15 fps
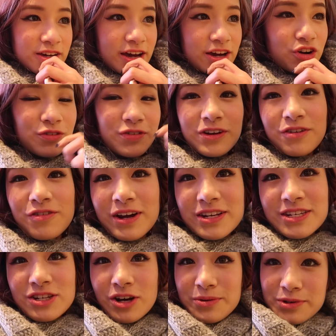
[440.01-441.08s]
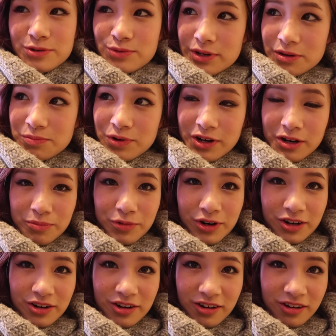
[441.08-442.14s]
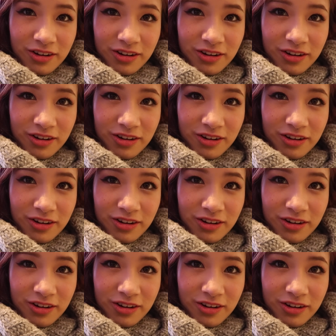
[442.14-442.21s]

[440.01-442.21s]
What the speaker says: And hopefully the rain stops because we didn't bring an umbrella.